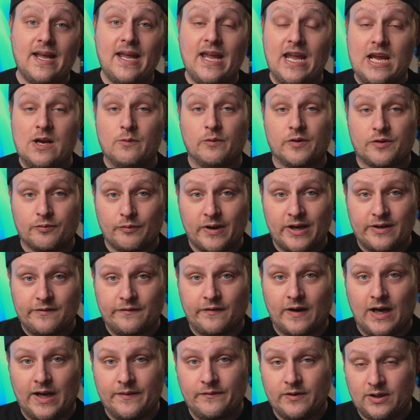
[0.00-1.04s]
And with RAID
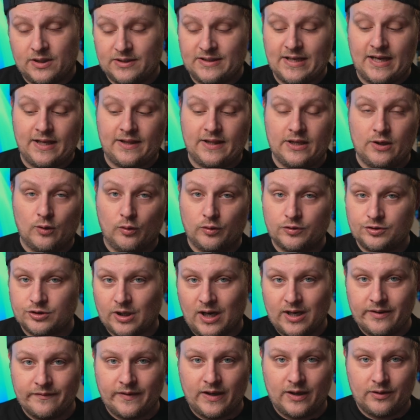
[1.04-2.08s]
5, you can take the old
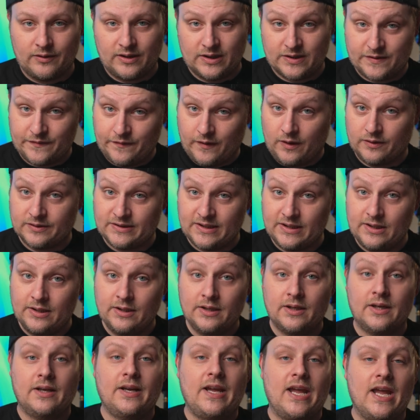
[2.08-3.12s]
drive out that's faulty
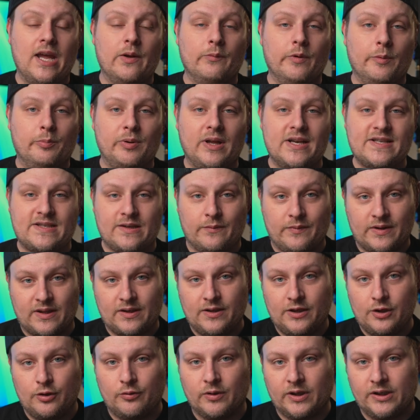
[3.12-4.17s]
and replace it with a
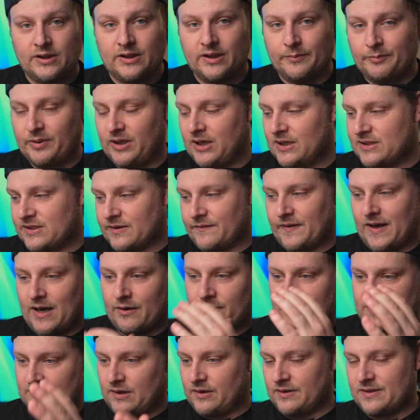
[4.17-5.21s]
new one. And because of how
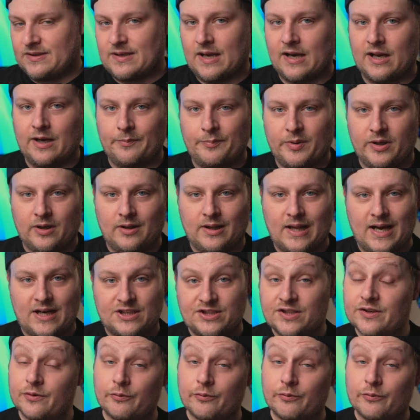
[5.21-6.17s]
it's all set up, it'll actually